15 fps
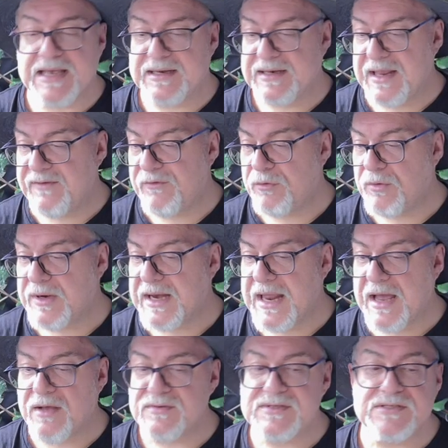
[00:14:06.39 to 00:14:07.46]
and everyone
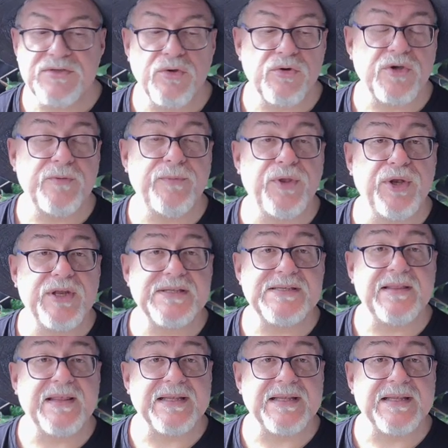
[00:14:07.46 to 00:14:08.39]
else in your community